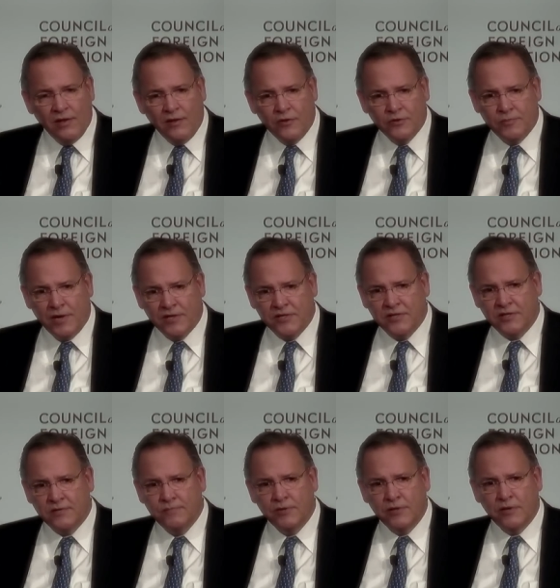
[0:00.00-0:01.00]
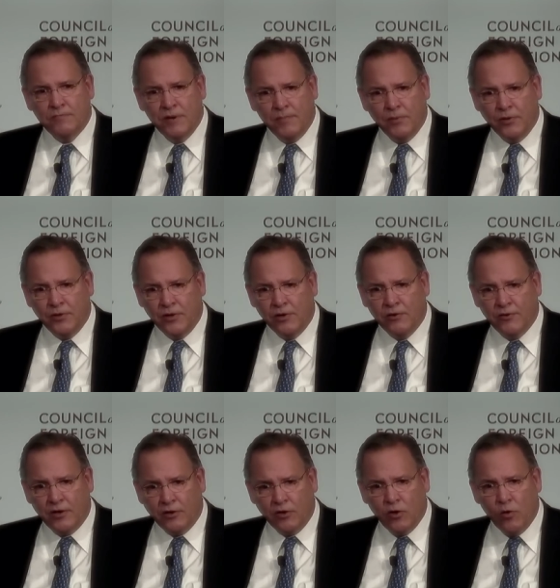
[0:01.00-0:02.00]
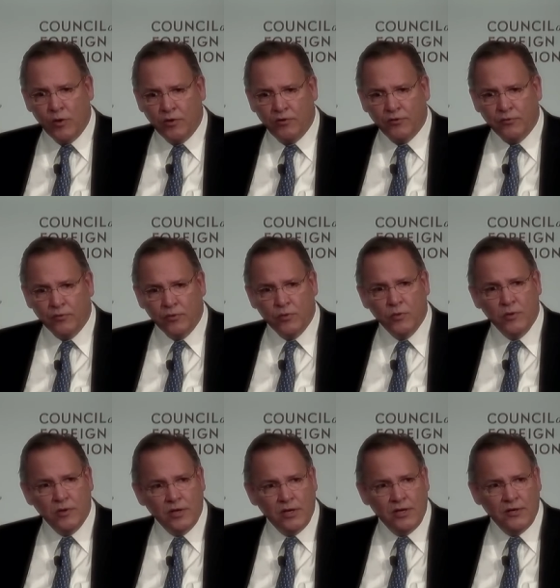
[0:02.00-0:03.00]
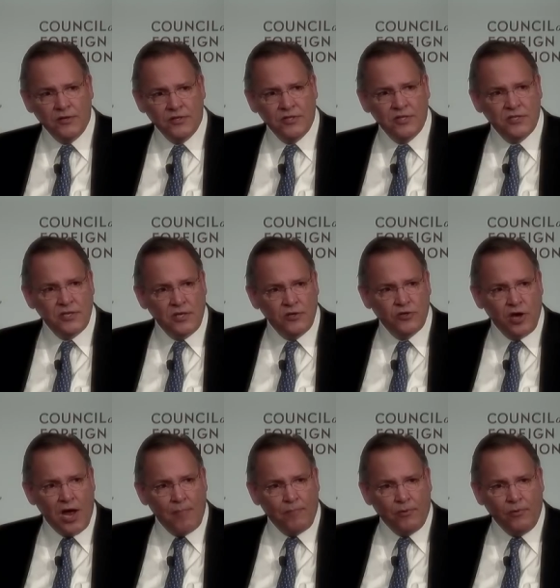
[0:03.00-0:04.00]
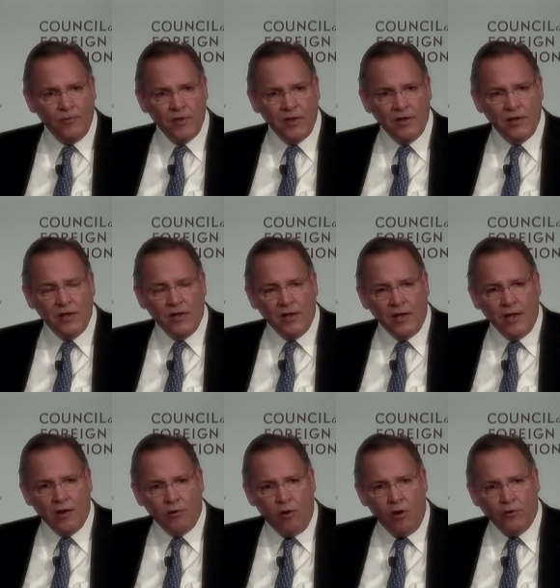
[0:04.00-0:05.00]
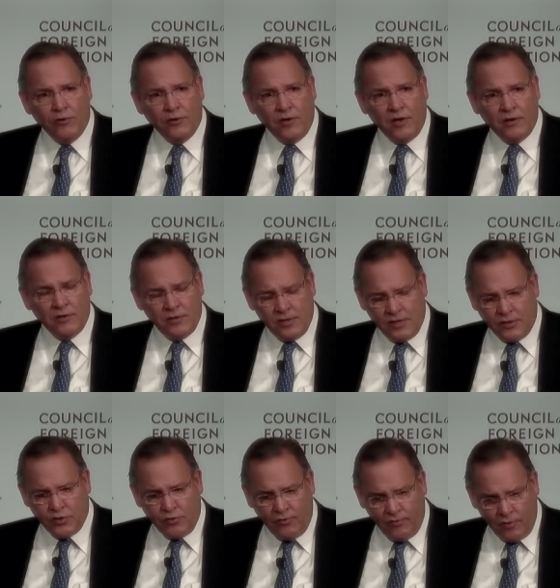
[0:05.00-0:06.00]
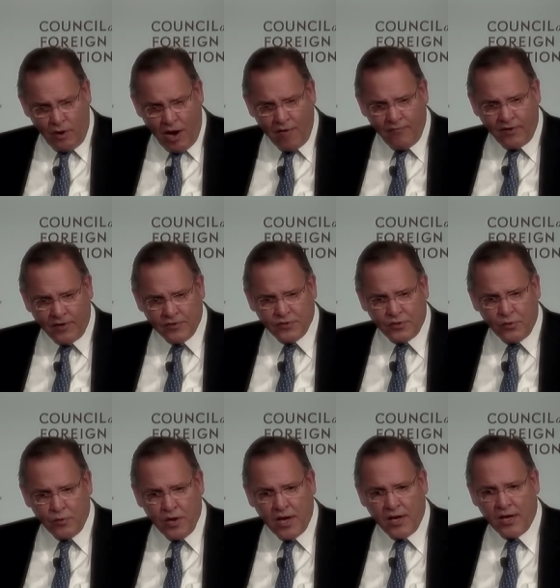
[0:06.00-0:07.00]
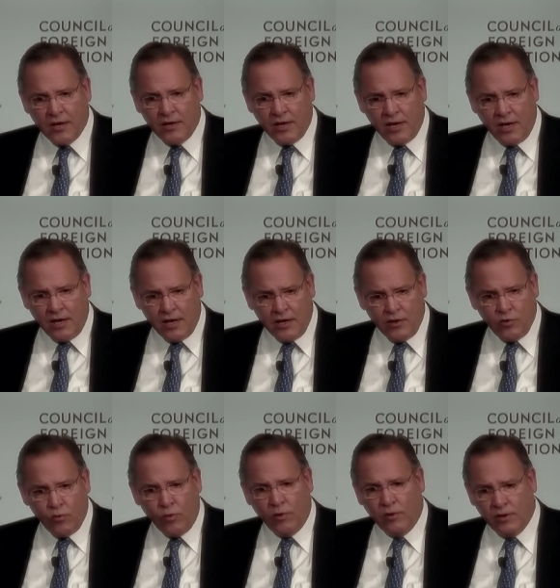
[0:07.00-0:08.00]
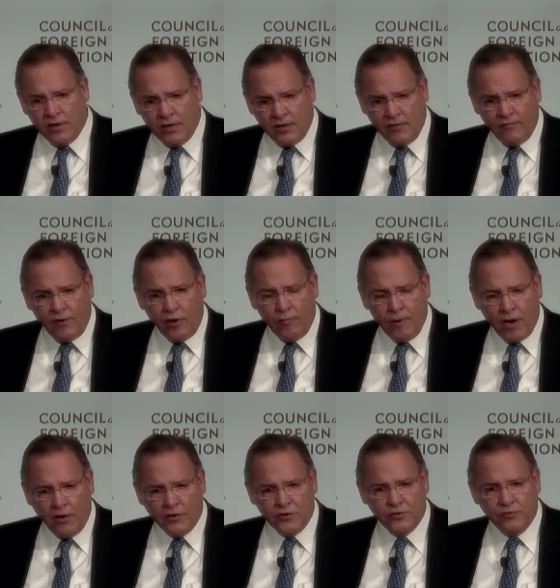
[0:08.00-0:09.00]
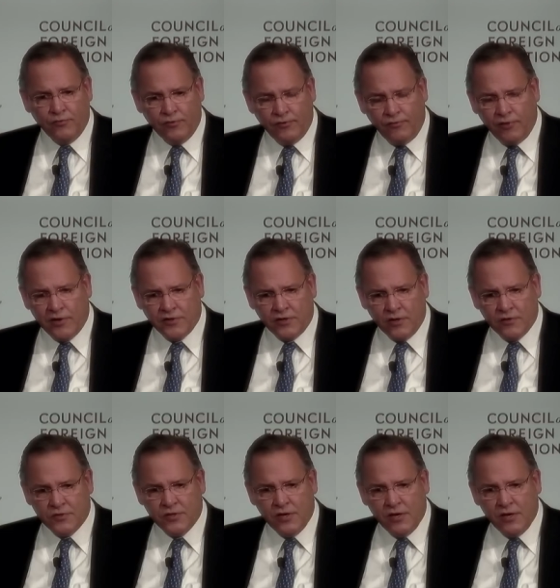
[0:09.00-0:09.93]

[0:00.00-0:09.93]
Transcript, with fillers: There's about six million people a year that are going through uh, the Sistine Chapel, and all the, the traffic is creating an indoor uh, environmental issue for the frescoes.